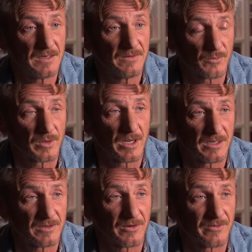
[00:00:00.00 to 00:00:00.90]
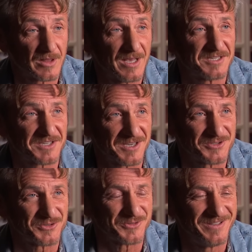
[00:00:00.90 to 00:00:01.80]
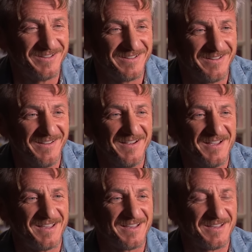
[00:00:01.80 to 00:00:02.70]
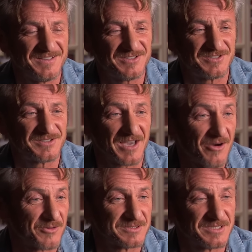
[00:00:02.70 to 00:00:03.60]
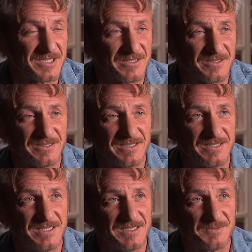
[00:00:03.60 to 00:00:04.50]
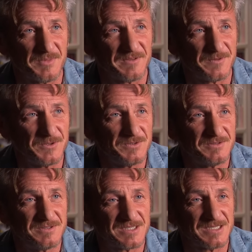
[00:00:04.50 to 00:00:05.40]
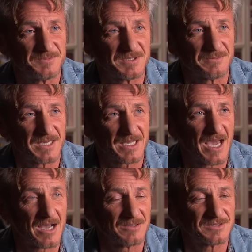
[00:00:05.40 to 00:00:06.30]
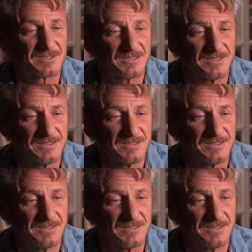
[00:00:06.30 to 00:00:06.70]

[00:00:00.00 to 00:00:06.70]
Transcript: even when I don't have a class scheduled. He showers here, he eats my food, sleeps on my couch.